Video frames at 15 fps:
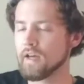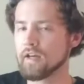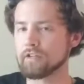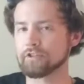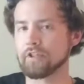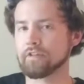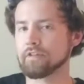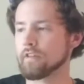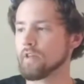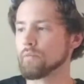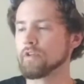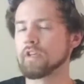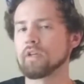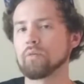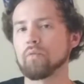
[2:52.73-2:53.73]
just so that we
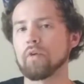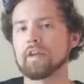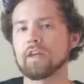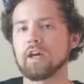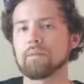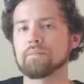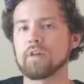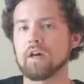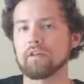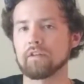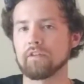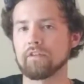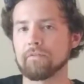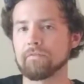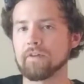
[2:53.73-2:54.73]
can wake up not only
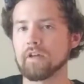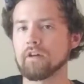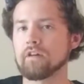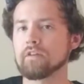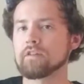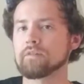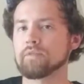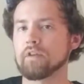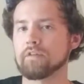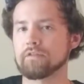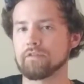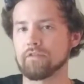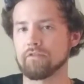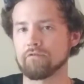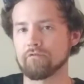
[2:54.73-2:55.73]
the fingers, but also
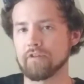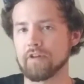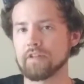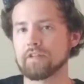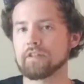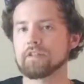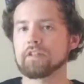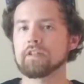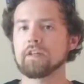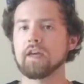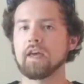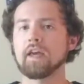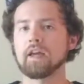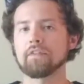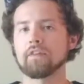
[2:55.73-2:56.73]
the wrist
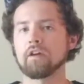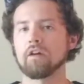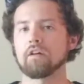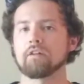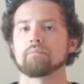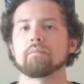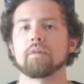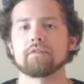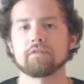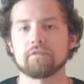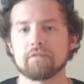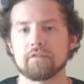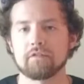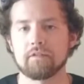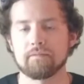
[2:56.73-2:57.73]
and the arm
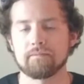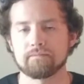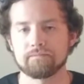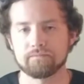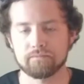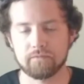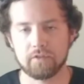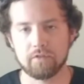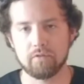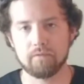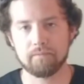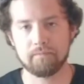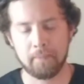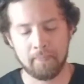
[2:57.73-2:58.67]
muscles. Cool.